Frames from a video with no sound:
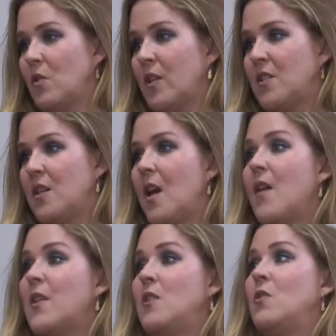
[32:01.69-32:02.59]
and knowledge,
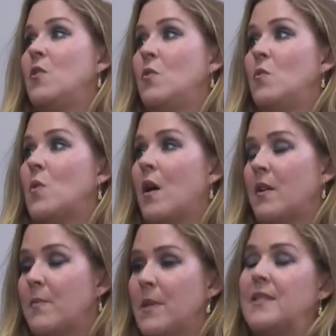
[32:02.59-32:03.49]
that you
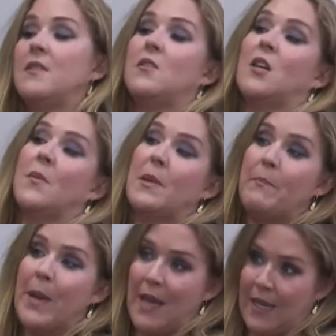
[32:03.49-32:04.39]
are committed to
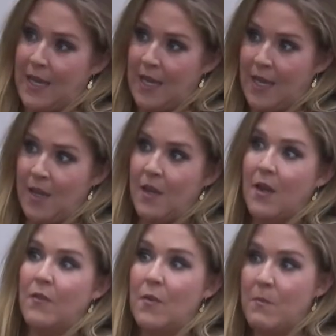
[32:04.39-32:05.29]
coming back here
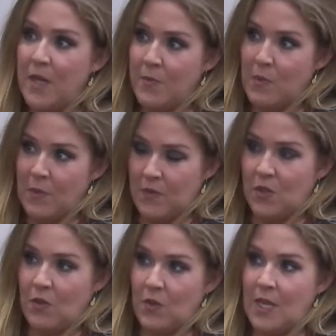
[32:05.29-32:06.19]
for a minimum of
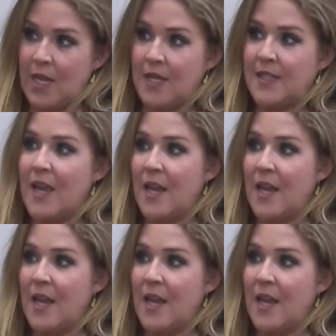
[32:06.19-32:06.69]
2 years